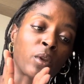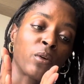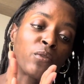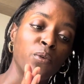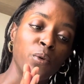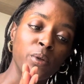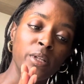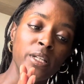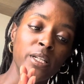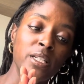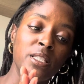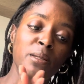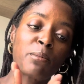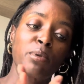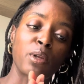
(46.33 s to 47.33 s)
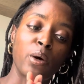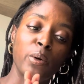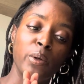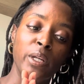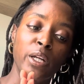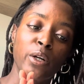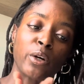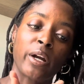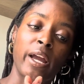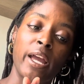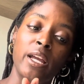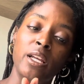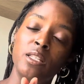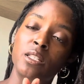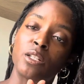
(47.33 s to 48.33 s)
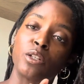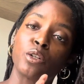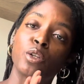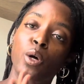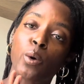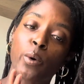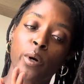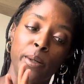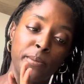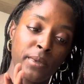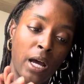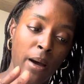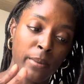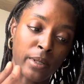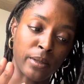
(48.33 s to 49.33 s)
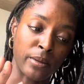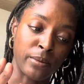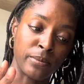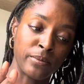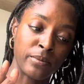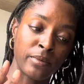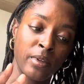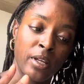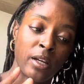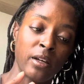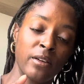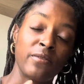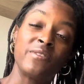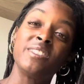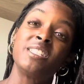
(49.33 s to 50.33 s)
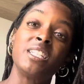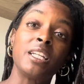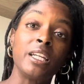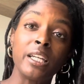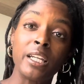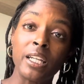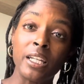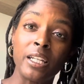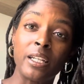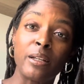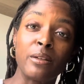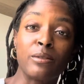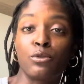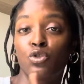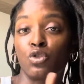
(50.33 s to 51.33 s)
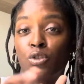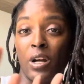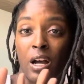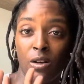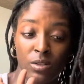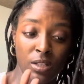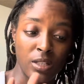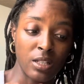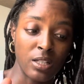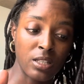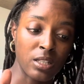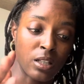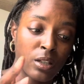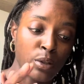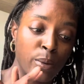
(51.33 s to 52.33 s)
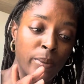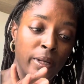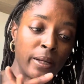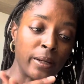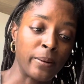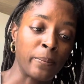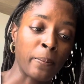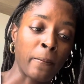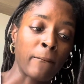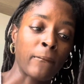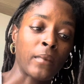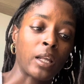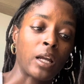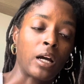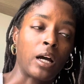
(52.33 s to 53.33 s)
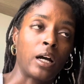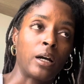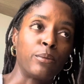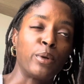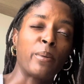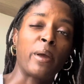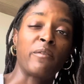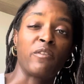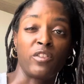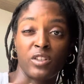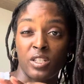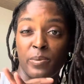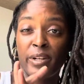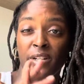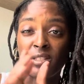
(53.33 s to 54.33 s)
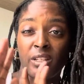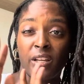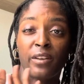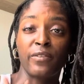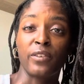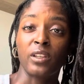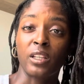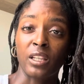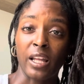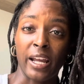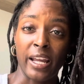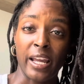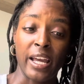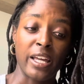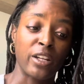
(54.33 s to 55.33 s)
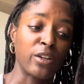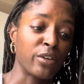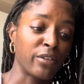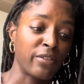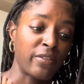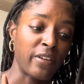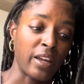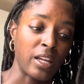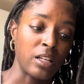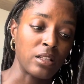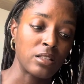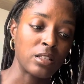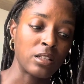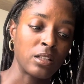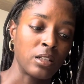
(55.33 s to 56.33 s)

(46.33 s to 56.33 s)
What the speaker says: Fullness, bloating, or aches in your lower abdominal, fatigue, drowsiness a little bit. You may even experience like feeling lightheaded or faint.